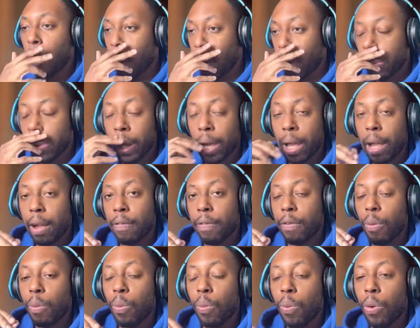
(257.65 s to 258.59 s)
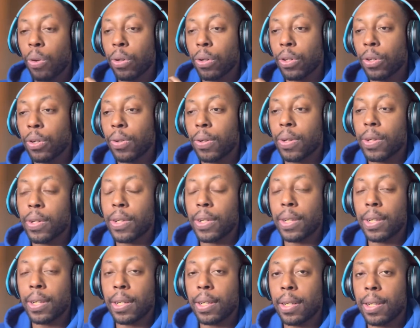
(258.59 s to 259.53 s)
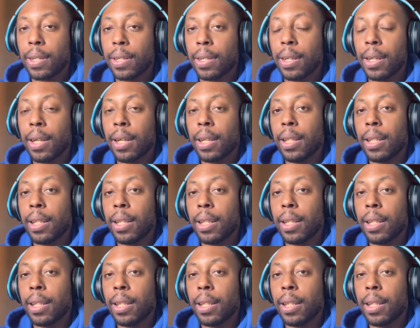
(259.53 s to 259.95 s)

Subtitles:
or they ever want your assistance,